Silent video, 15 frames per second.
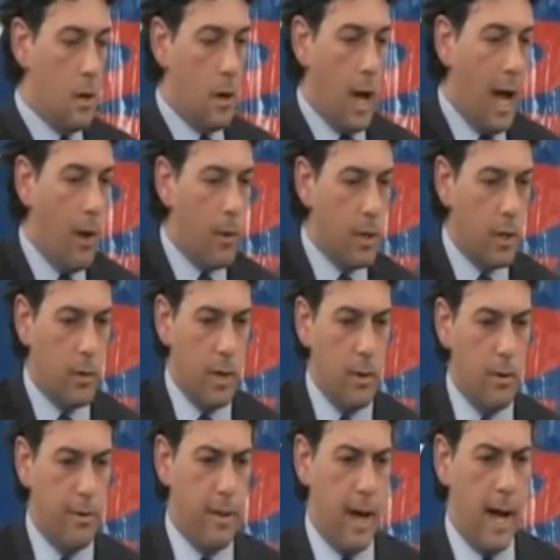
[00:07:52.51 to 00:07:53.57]
Well, I would agree
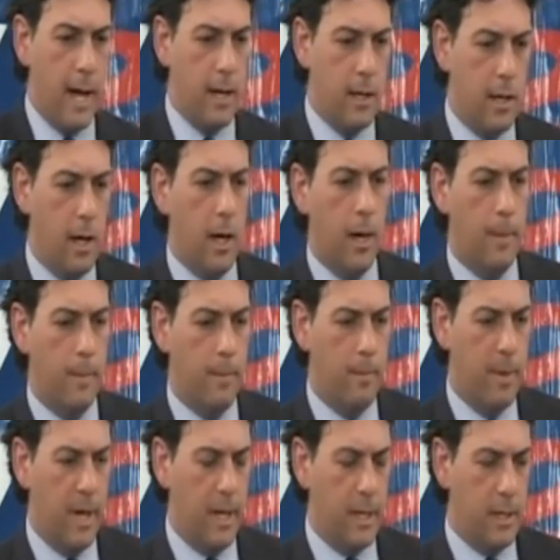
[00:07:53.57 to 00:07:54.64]
with that, um,
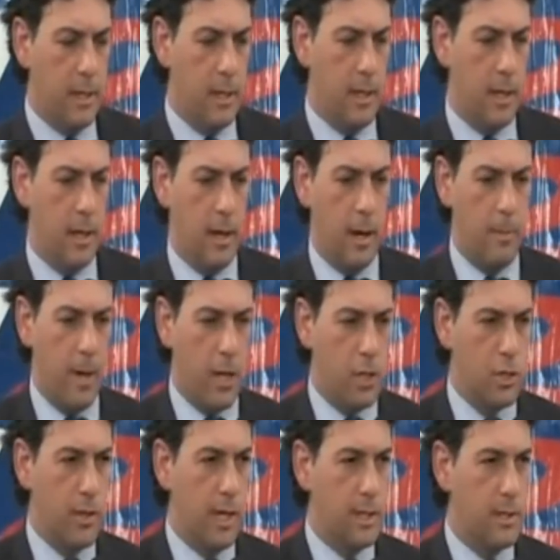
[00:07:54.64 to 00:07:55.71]
but uh, I'm not
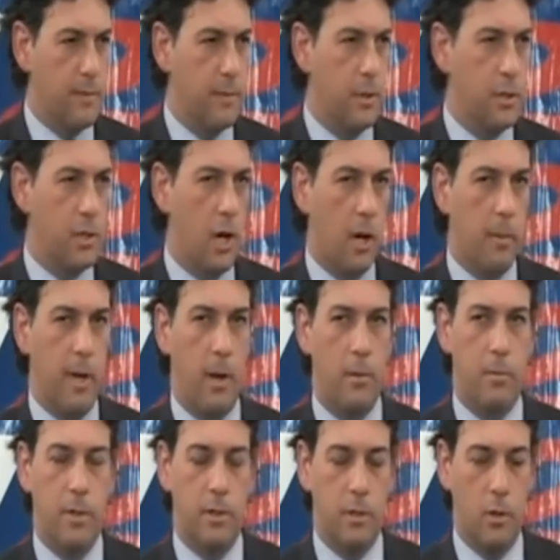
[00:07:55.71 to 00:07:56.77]
sure that's the first argument I
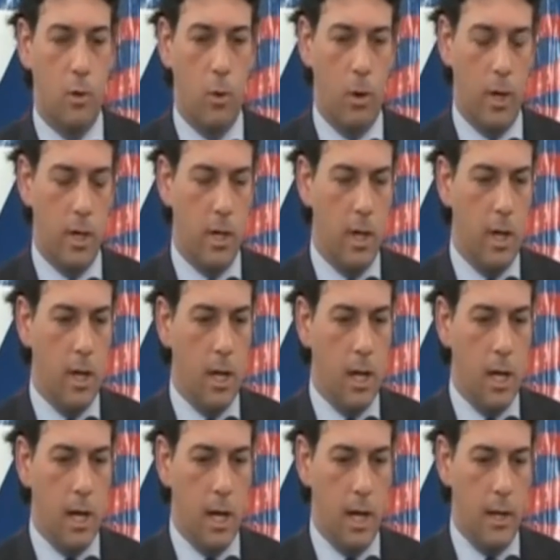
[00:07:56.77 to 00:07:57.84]
would bring to court.
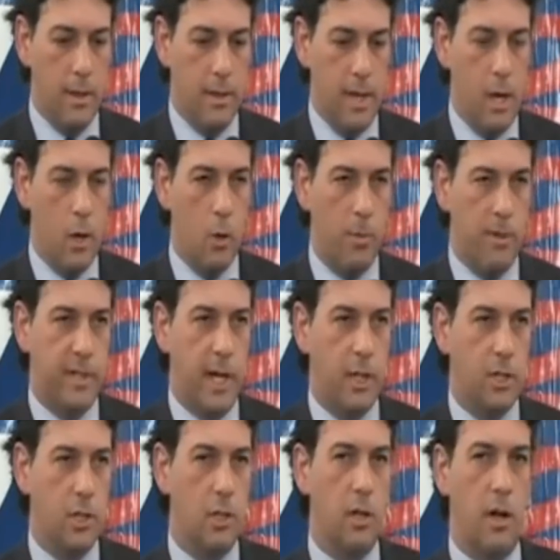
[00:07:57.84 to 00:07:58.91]
Uh, the Equal
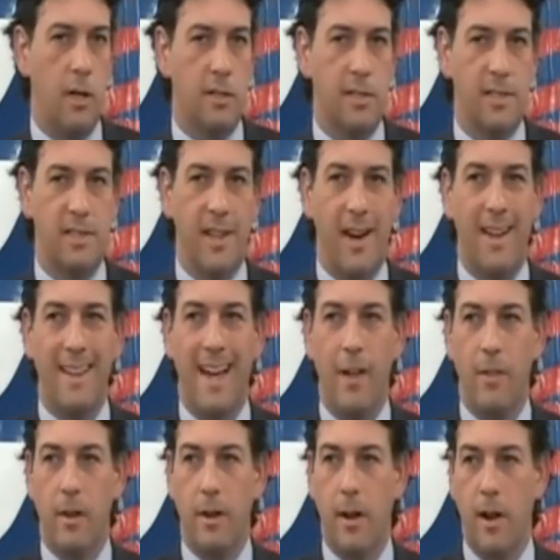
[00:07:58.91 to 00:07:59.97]
Protection Clause does not allow
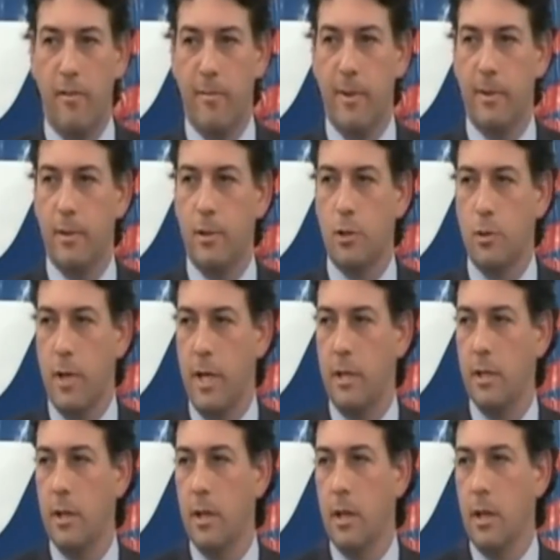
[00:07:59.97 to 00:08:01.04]
the government to treat
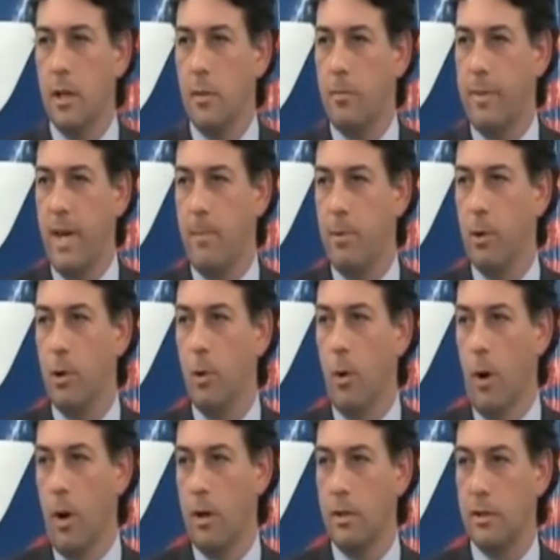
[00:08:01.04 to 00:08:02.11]
people who
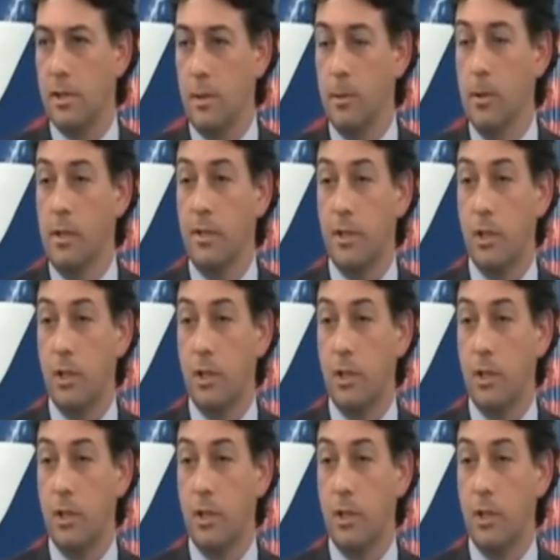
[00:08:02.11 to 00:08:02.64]
are similarly